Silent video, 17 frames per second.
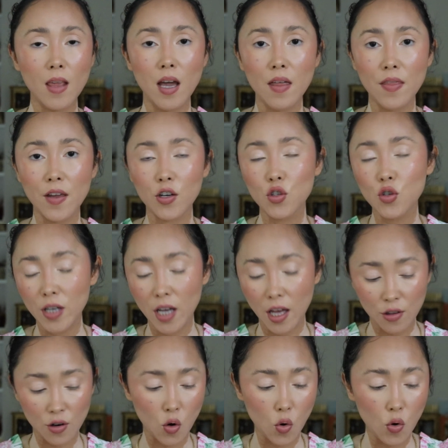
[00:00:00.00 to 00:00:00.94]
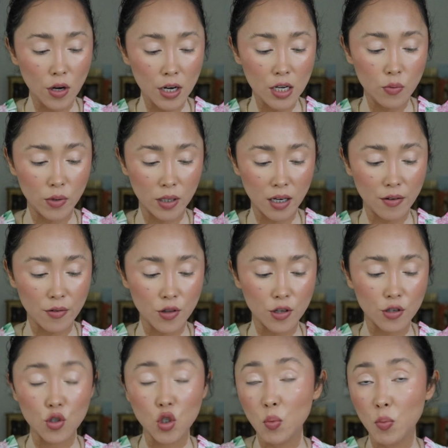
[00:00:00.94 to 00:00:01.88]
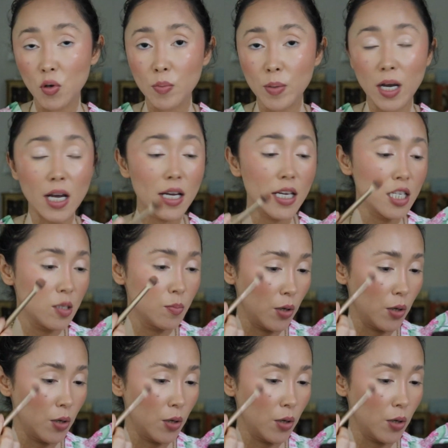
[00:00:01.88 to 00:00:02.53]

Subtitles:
they're together only whenever they're supervised.